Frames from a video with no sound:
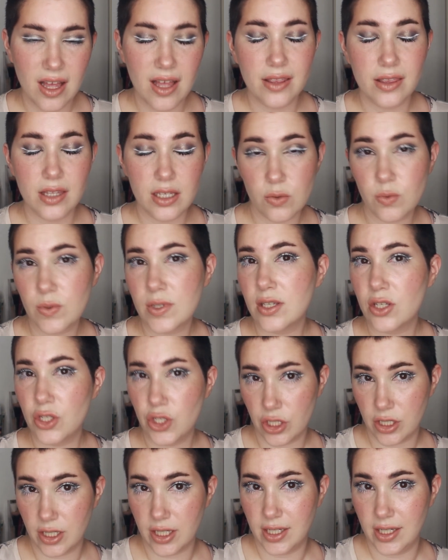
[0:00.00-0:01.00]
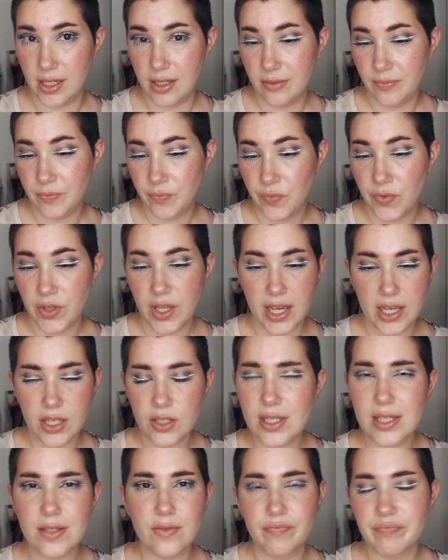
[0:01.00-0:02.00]
this was a journey.
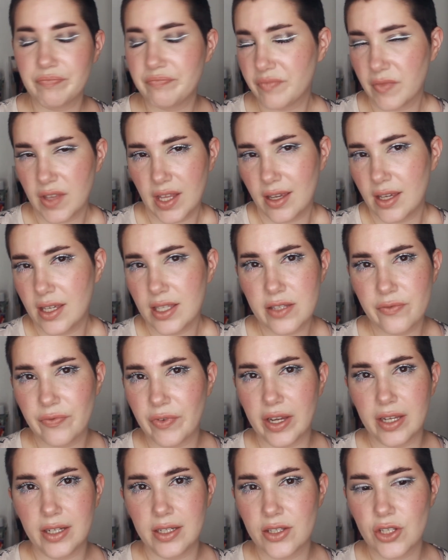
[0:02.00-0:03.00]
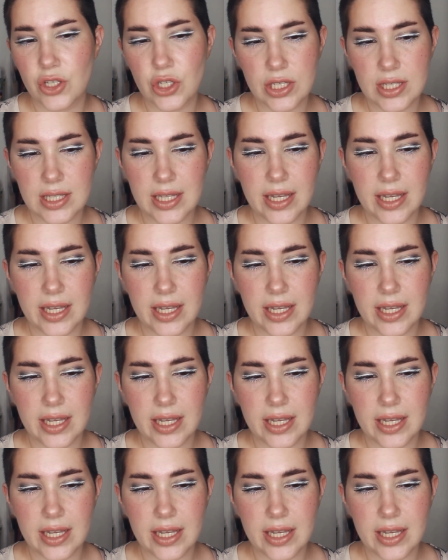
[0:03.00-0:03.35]
It's like, it's fine. It's just